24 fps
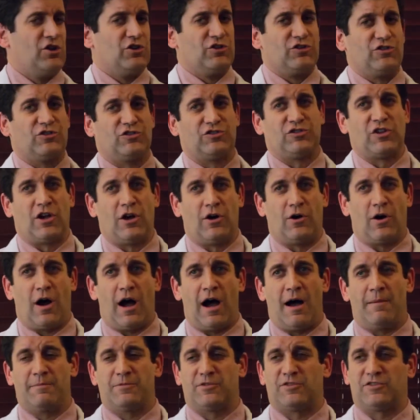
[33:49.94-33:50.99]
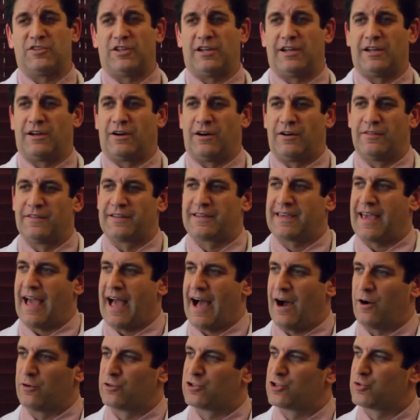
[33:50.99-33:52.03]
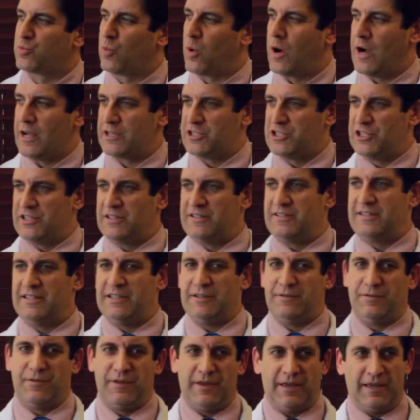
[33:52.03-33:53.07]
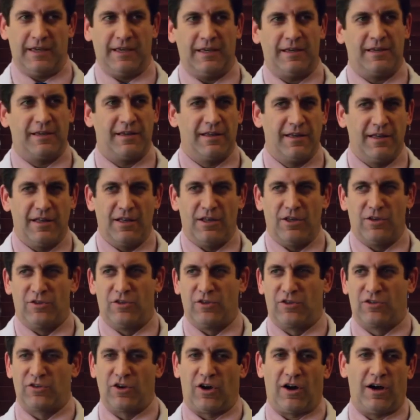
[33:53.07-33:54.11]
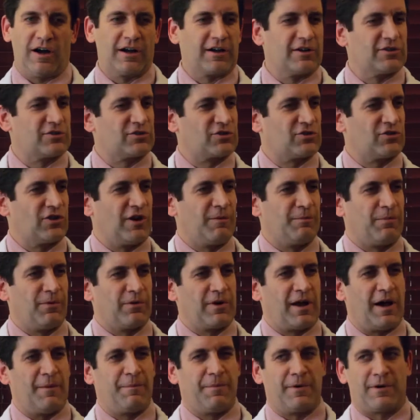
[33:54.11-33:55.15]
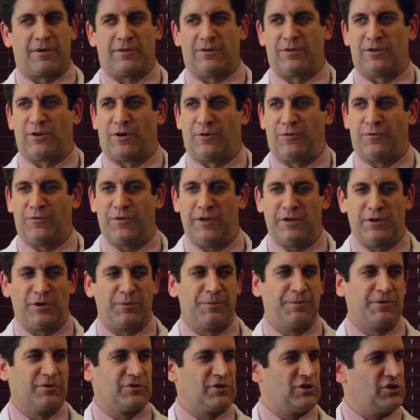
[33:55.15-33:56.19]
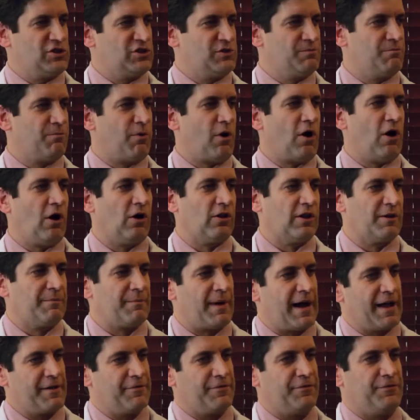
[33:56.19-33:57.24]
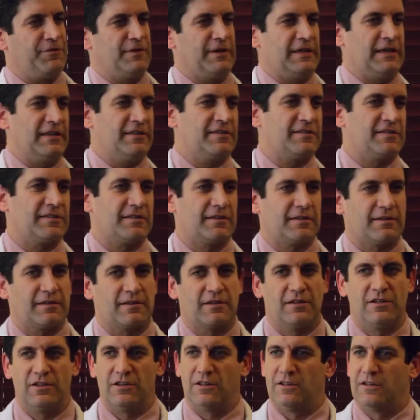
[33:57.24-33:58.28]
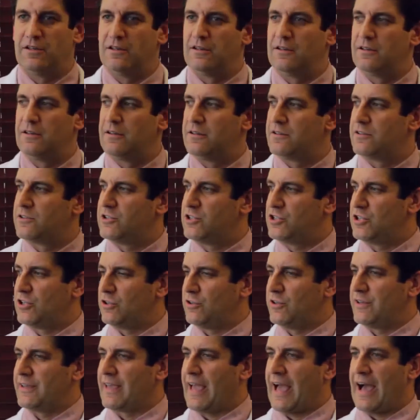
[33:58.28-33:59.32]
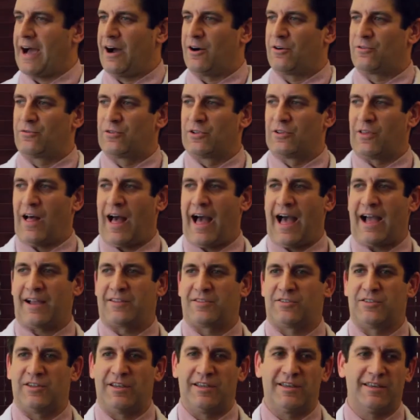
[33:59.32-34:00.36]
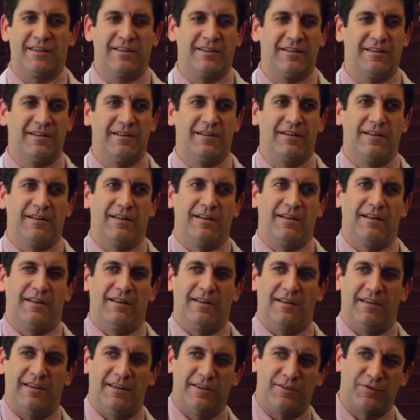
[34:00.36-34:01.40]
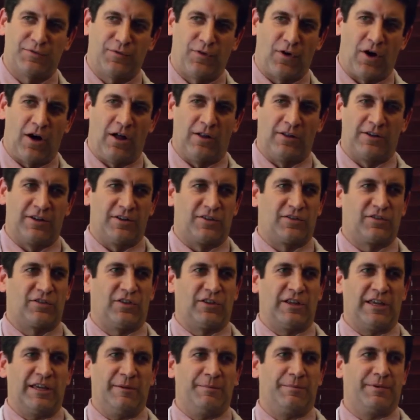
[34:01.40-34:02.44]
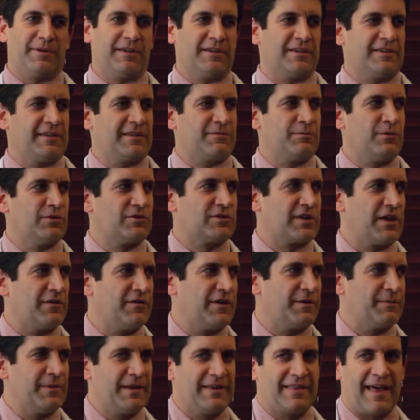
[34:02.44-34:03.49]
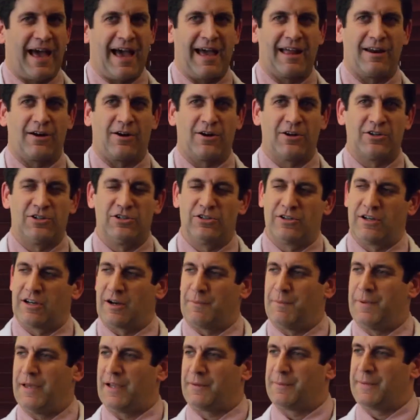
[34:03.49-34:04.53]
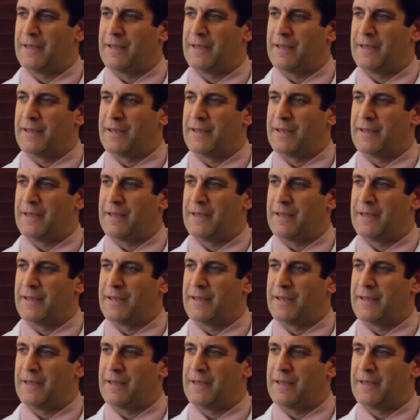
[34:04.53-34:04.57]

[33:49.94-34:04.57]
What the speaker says: So I'm sitting on the couch watching TV. The dog is crumpled up in a little fetal position ball at my feet, chilling out, relaxing. He's fallen asleep. He was giving me that, aren't you going to pick